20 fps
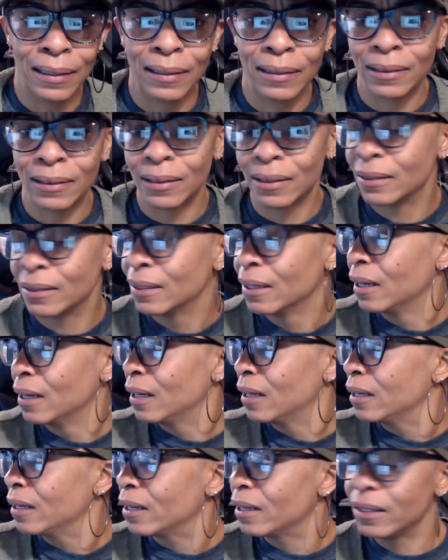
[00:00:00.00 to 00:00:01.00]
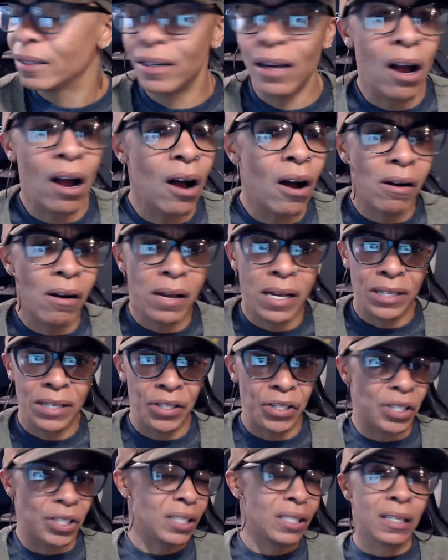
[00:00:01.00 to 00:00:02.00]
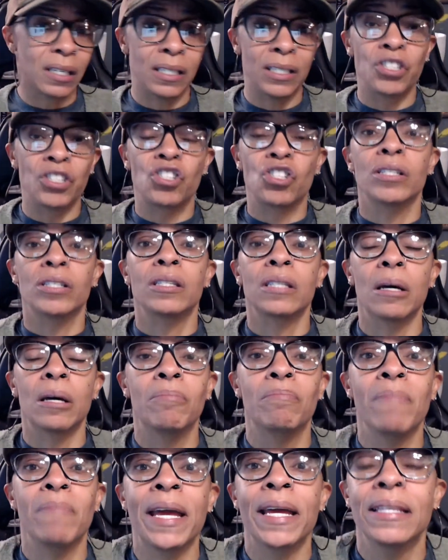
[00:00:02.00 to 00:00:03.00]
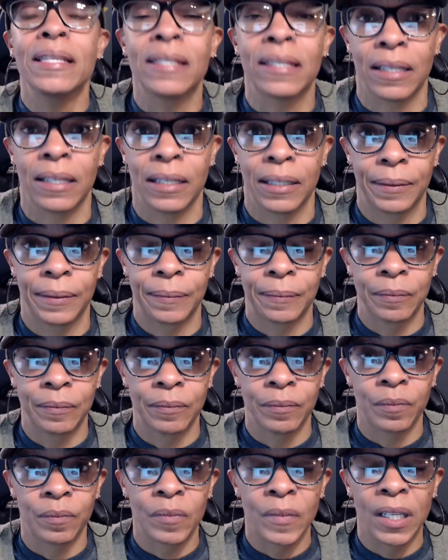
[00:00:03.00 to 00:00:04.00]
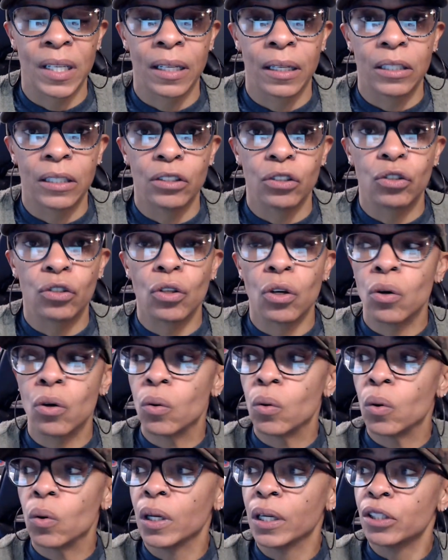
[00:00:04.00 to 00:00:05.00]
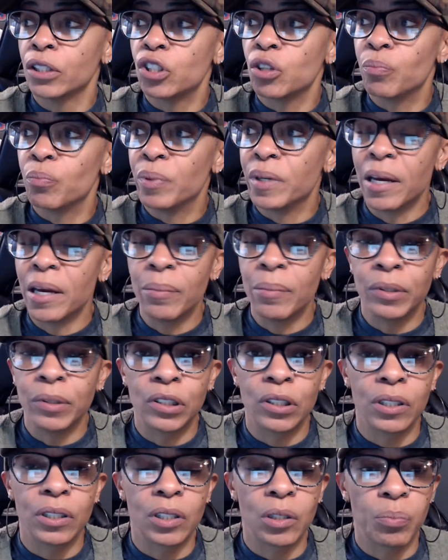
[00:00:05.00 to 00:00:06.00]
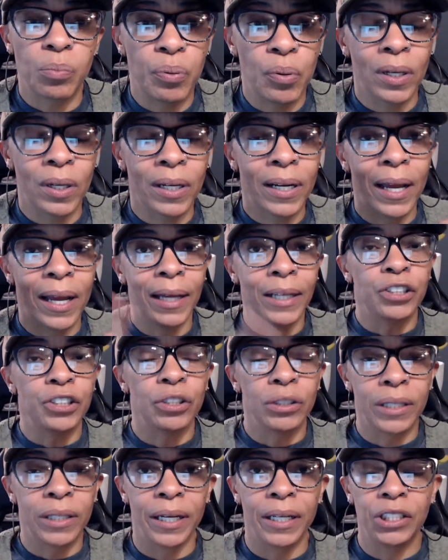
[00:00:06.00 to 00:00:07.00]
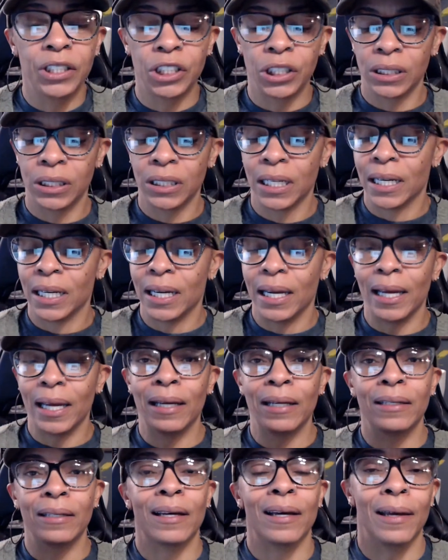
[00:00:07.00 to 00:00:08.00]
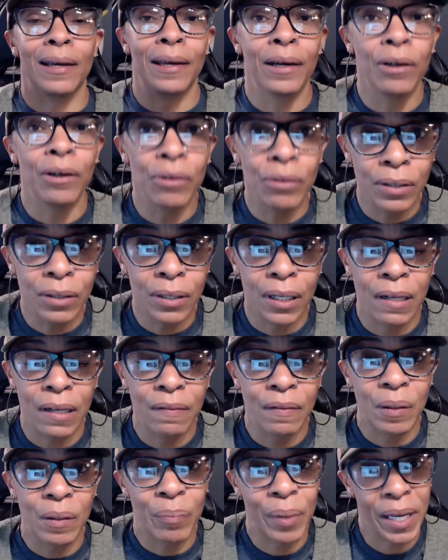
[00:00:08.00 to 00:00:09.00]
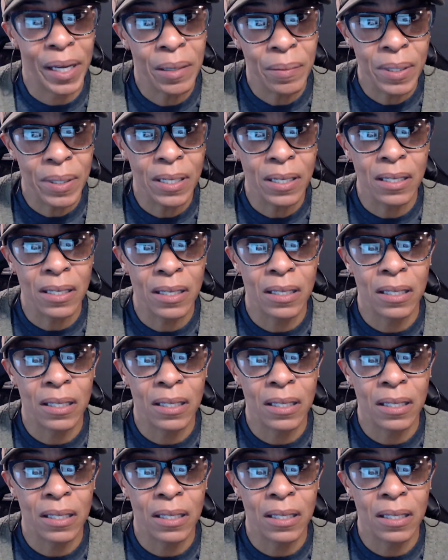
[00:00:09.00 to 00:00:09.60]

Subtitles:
and y'all, it's just amazing. So to be able to support education and the health of the babies,